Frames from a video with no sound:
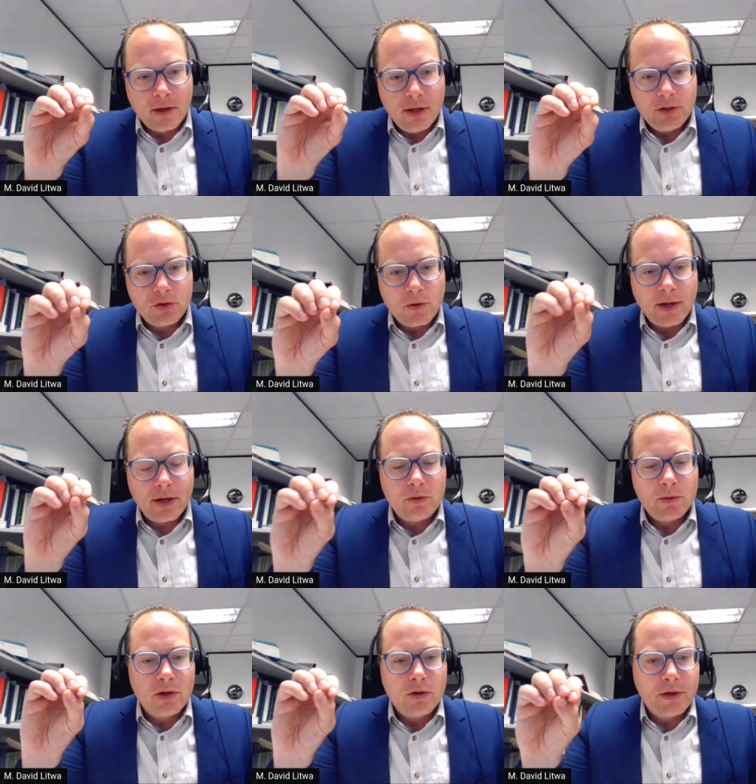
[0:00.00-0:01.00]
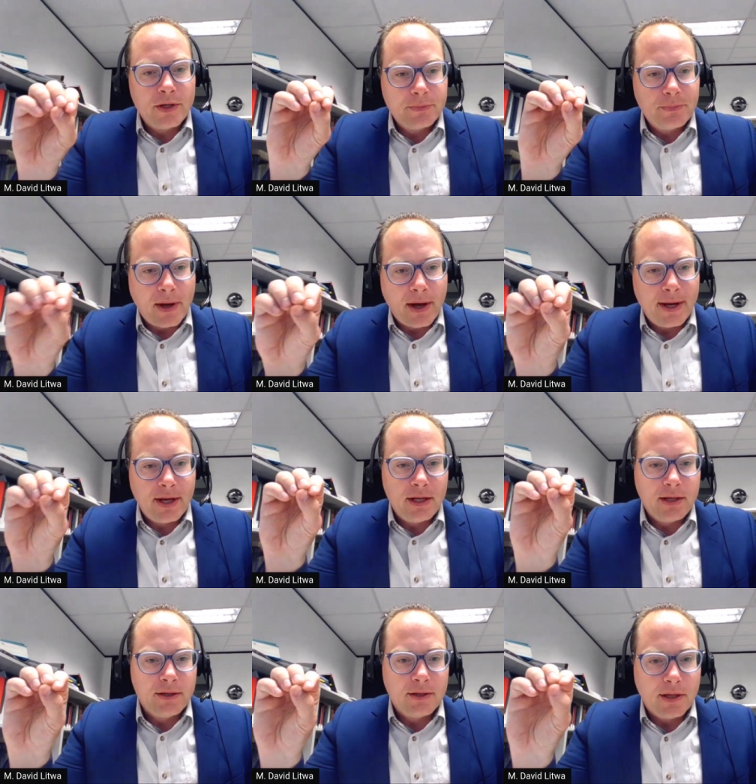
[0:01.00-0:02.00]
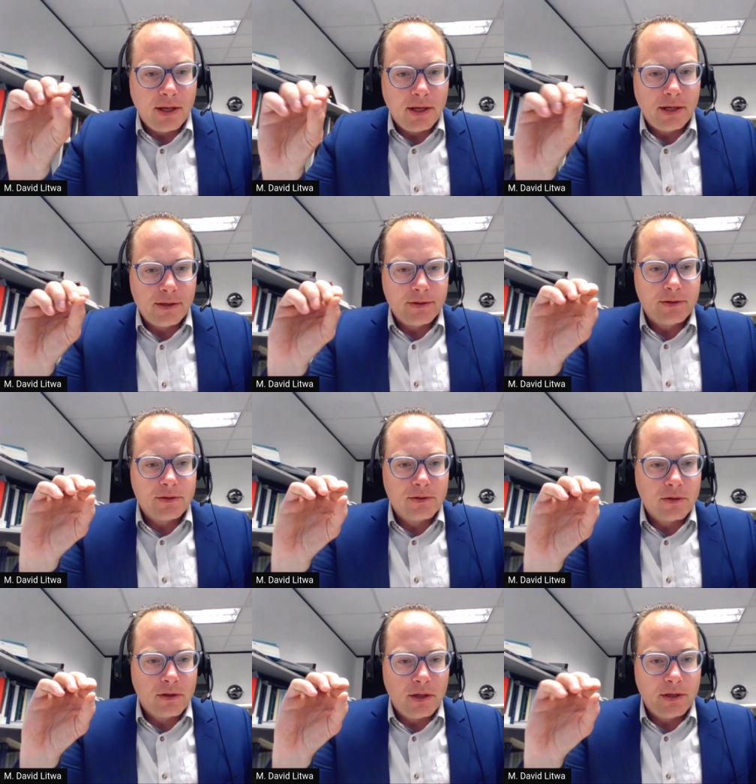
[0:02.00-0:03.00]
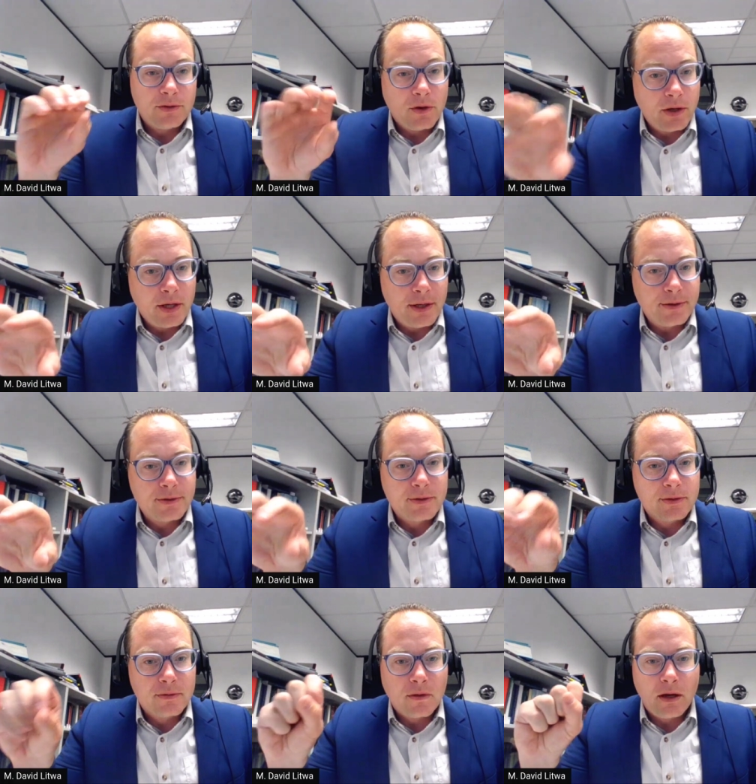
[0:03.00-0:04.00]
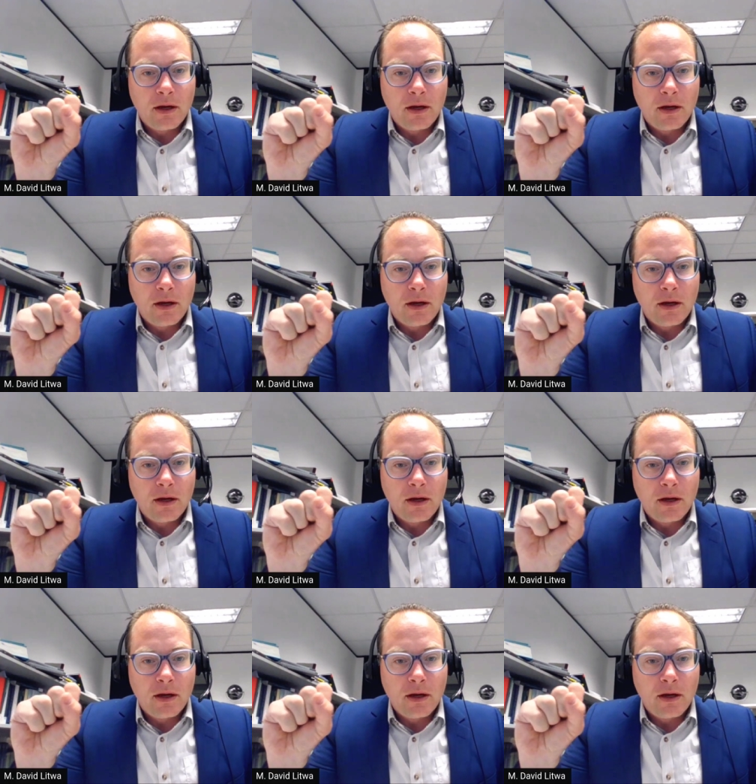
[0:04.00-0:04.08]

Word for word: is trying to increase piety in, in his in his audience.